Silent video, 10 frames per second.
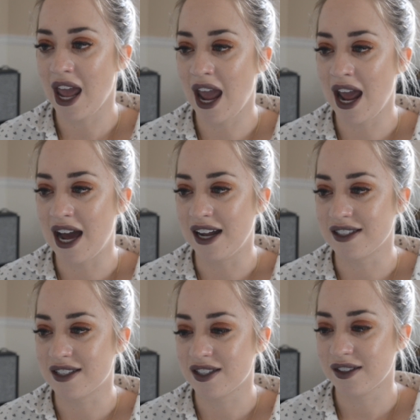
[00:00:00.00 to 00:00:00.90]

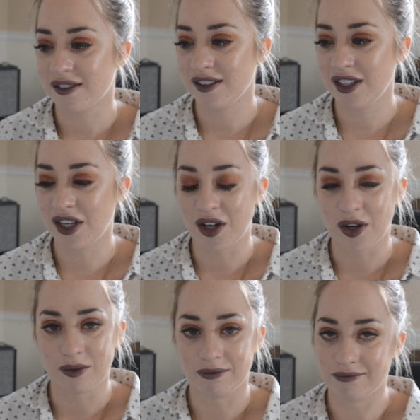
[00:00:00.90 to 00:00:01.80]
and, you
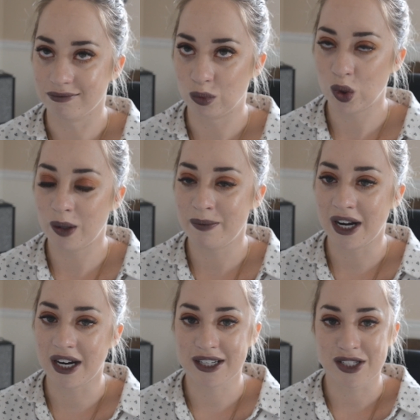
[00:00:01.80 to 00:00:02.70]
know, we're
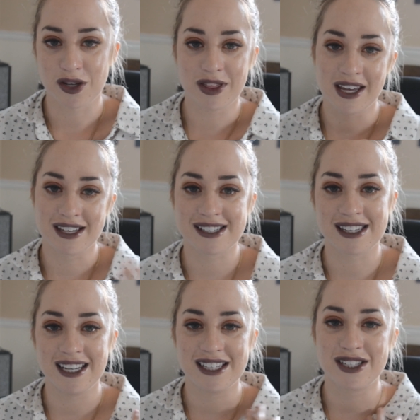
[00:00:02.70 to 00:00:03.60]
married, so things
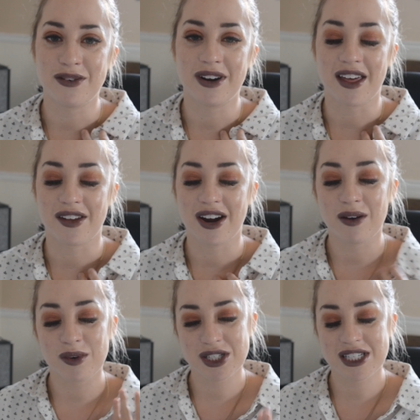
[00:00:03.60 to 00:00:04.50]
lead to another,
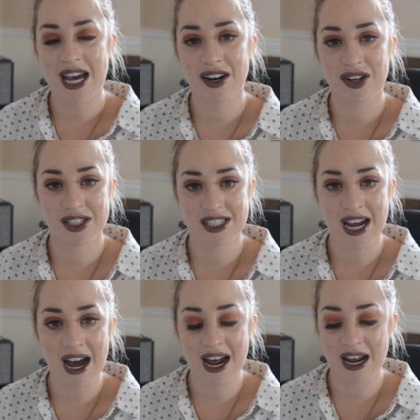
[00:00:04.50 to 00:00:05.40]
and we just had a good
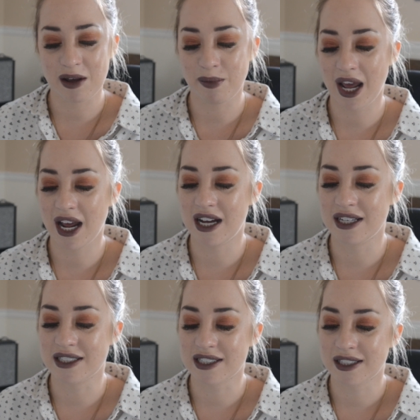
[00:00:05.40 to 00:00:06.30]
time,
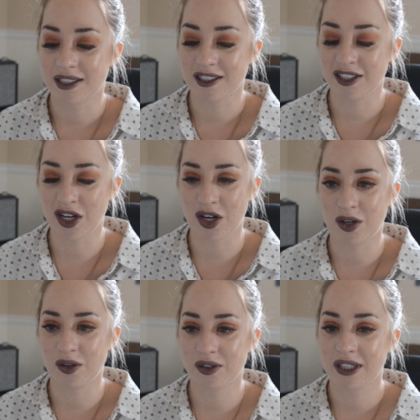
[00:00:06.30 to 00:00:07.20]
and, you
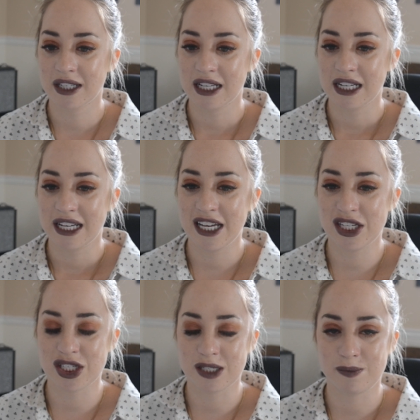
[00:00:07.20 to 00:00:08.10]
know,
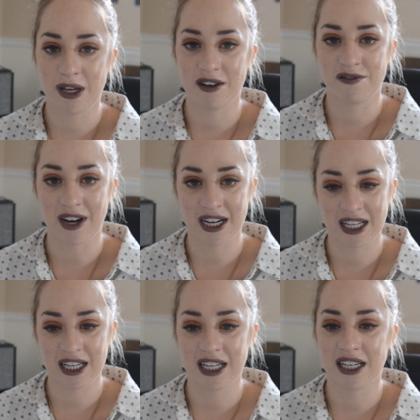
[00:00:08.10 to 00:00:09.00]
he's just being
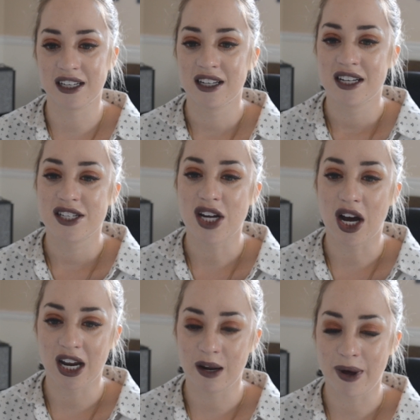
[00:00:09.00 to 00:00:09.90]
funny and
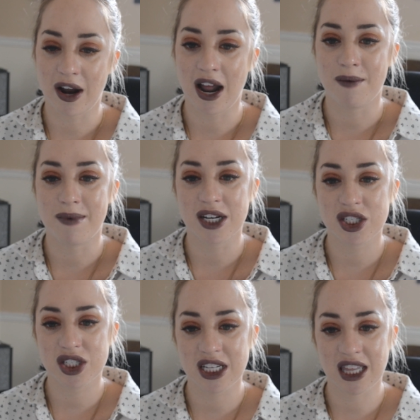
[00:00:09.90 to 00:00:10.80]
talking about how
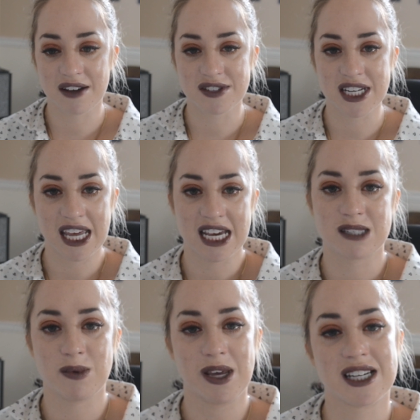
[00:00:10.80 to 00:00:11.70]
much he loves to
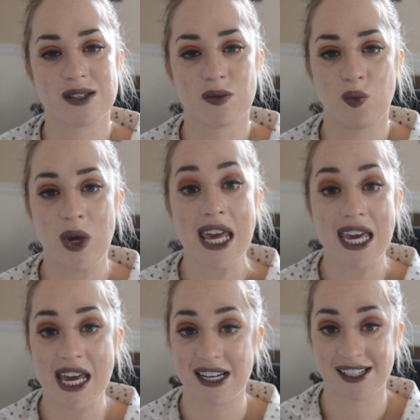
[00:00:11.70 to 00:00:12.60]
kiss me because we
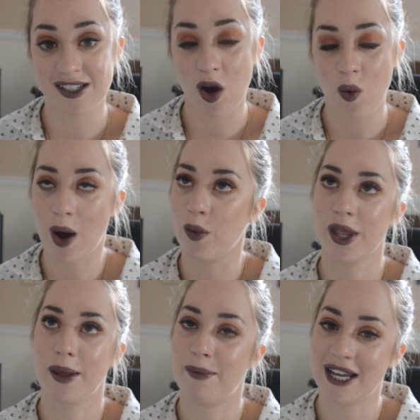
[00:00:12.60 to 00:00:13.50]
kiss so well. We're
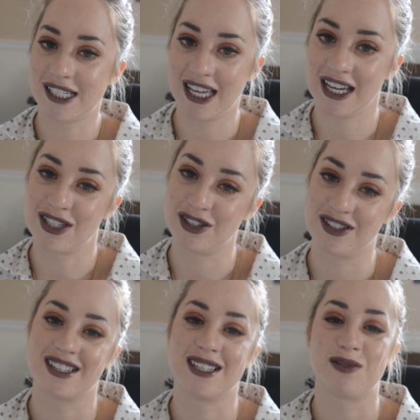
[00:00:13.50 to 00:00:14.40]
the best
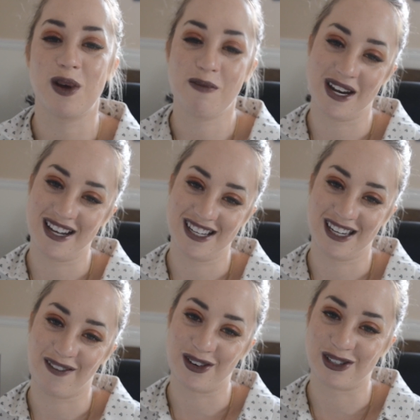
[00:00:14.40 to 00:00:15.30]
kissers because we've been
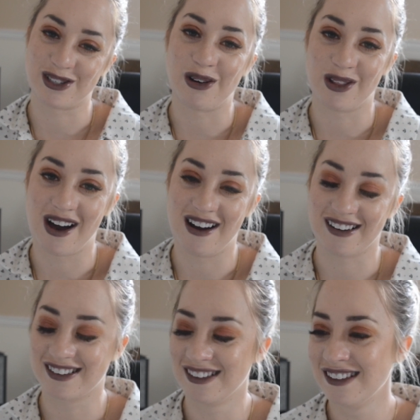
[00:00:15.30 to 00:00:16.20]
kissing for so
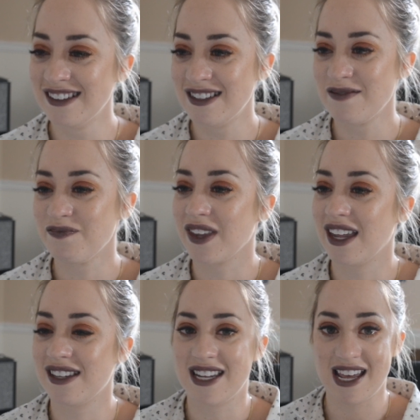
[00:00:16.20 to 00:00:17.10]
long
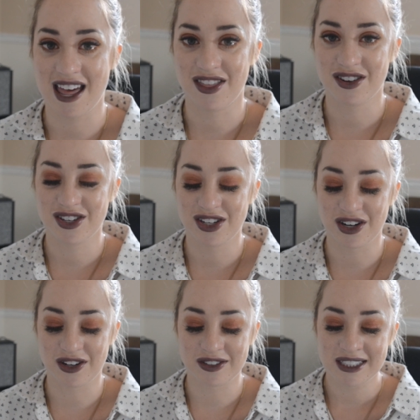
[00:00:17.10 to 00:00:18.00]
together, you
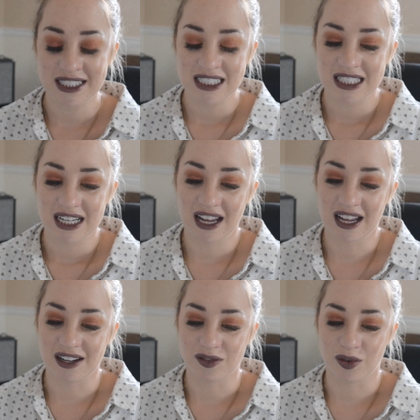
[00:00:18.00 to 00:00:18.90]
know,
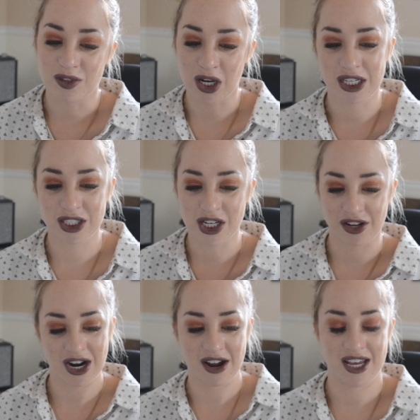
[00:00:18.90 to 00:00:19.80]
and we've taught each
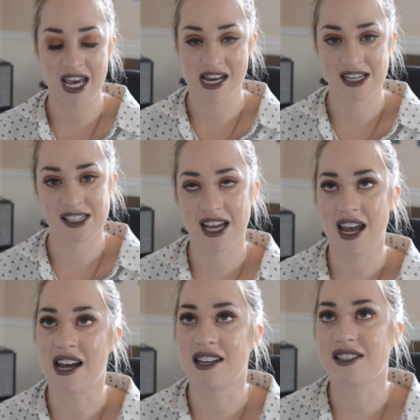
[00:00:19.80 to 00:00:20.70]
other how to kiss,
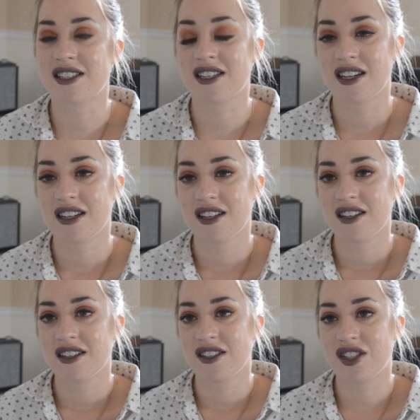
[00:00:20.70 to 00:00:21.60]
and
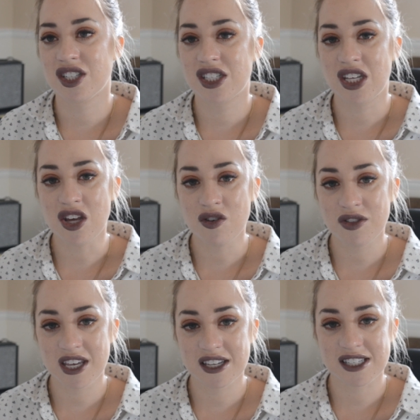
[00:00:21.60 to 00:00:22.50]
just cute
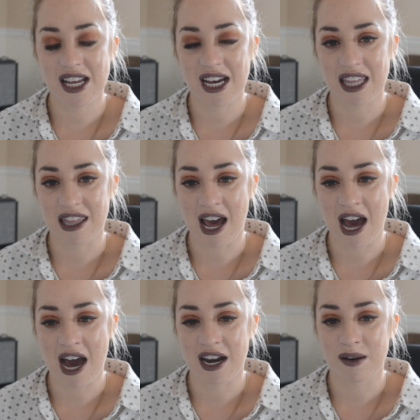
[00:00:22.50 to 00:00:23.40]
things like that,